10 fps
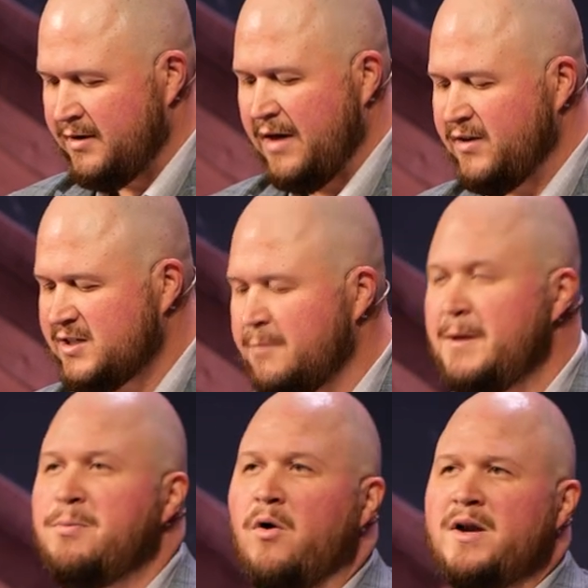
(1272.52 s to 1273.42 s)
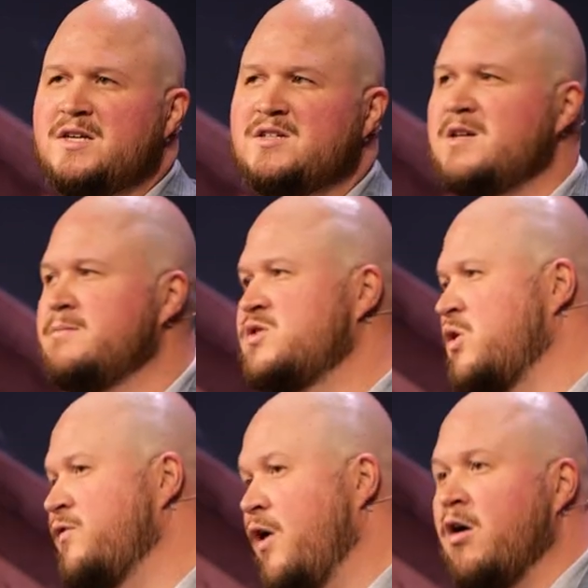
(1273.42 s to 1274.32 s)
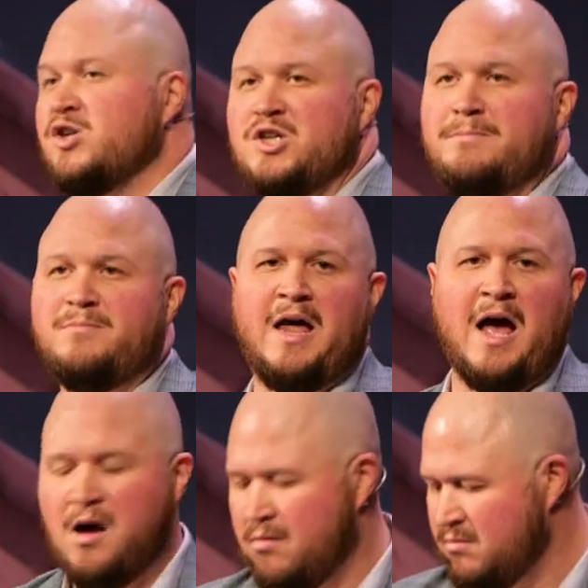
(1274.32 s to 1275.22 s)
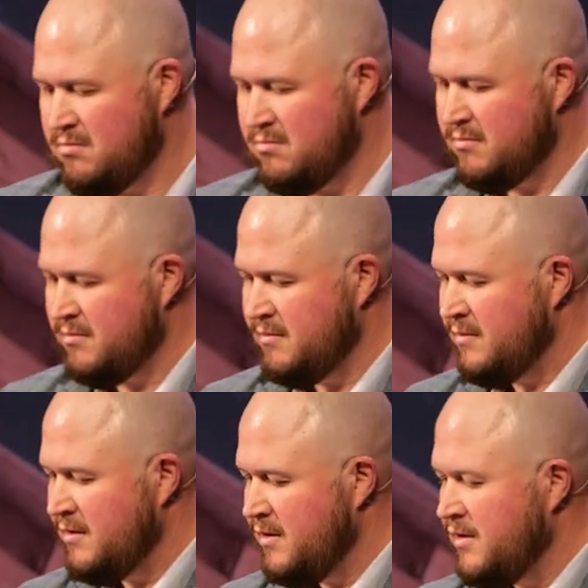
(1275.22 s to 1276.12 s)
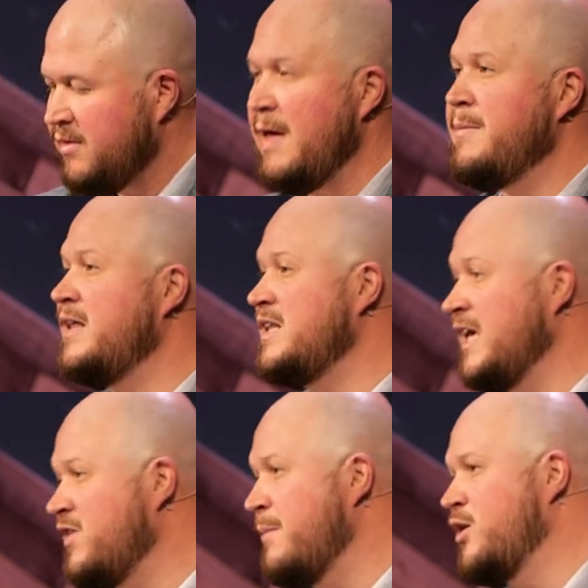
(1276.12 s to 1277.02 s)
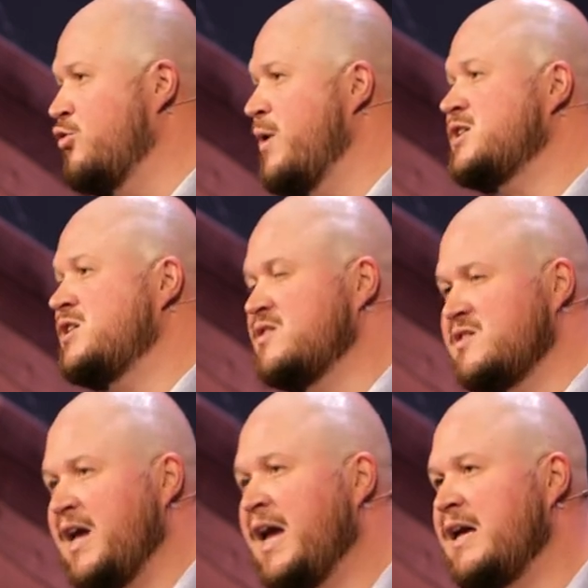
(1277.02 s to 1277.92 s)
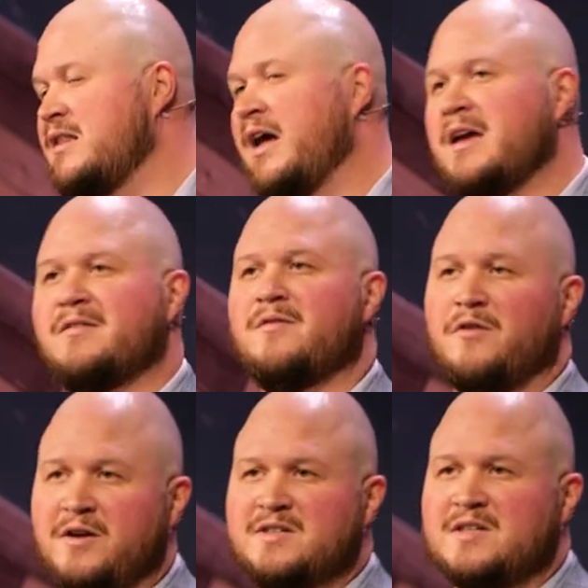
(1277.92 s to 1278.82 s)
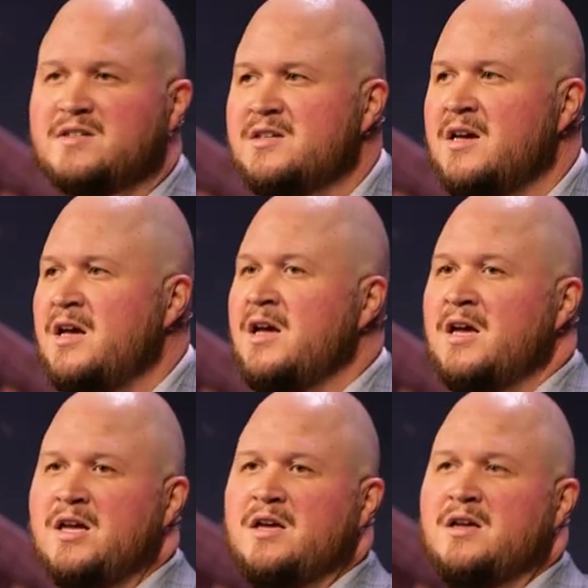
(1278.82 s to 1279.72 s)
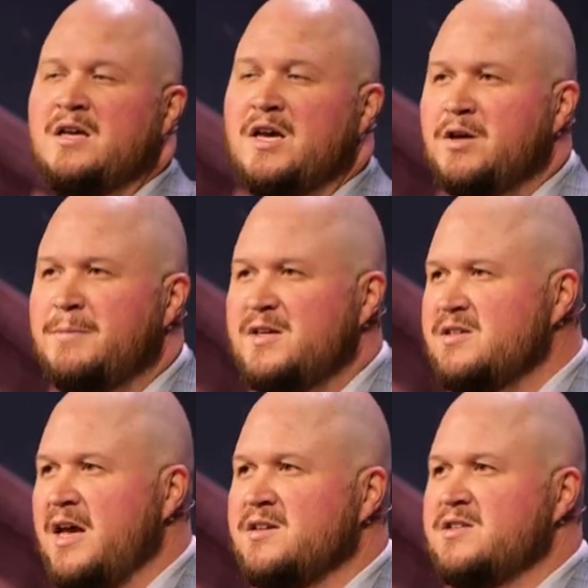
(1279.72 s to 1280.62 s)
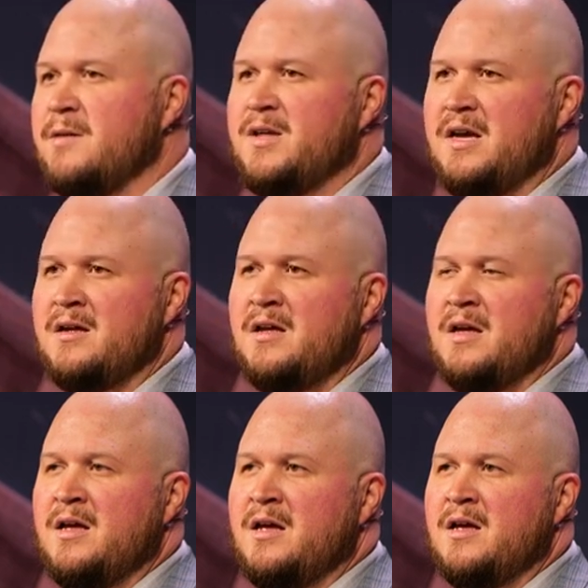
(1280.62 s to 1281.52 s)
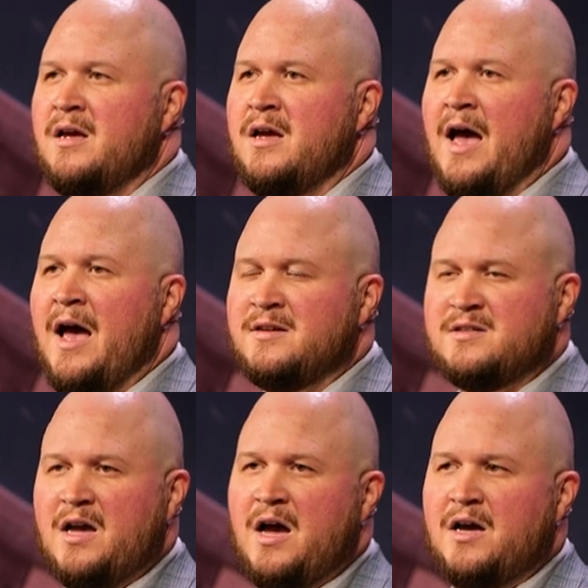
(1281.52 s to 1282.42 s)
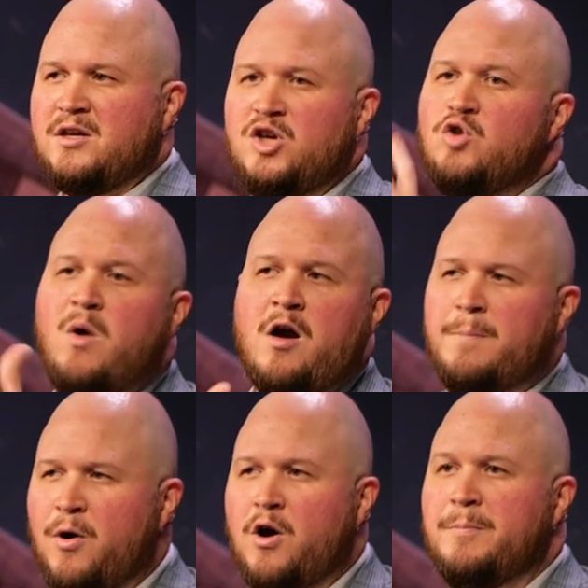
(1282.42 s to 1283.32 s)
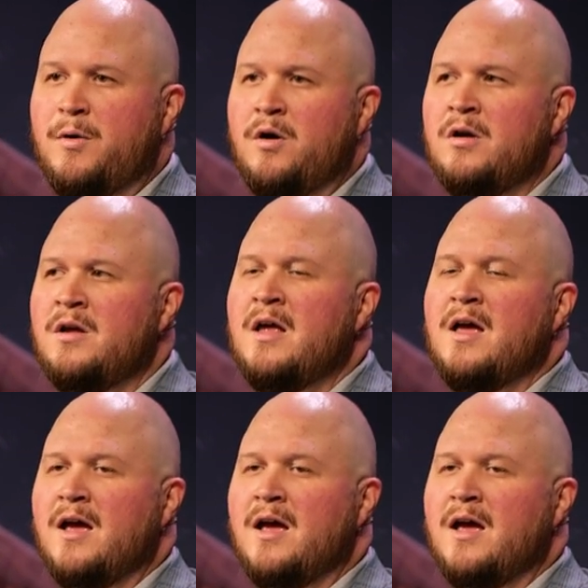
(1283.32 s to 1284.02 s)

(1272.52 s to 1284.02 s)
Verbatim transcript: Now, this could be pointing to some sort of hardship now that may leave them in a wretched state. Like, for instance, he could be saying something as, uh, You wear purple,